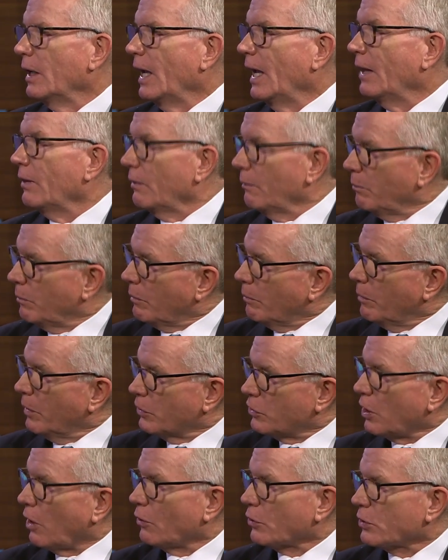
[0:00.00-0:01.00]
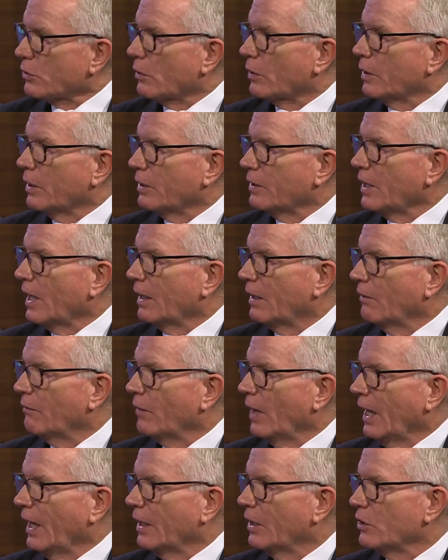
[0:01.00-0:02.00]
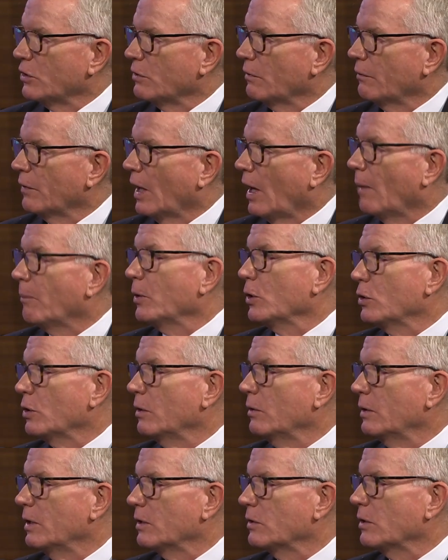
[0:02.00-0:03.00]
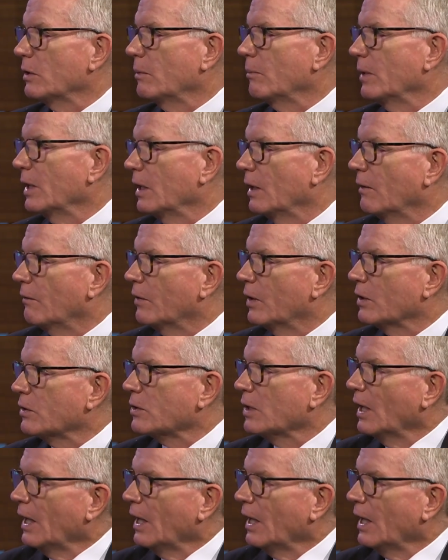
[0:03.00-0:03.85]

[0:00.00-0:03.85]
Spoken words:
But it's also going to take advantage of the opportunities that have been given us.